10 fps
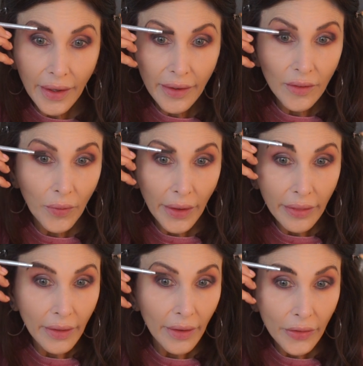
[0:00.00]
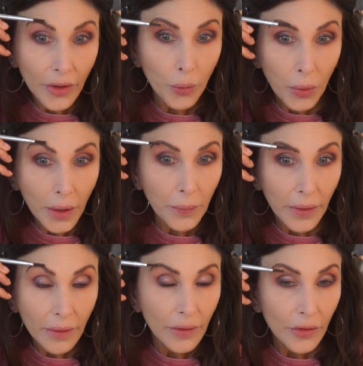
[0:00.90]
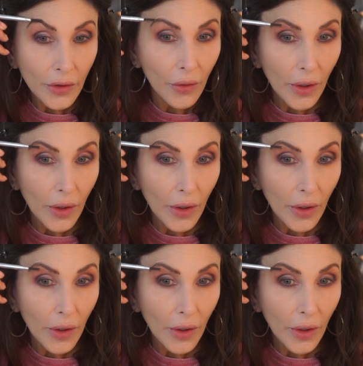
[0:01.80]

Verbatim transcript: like them like this. He probably thinks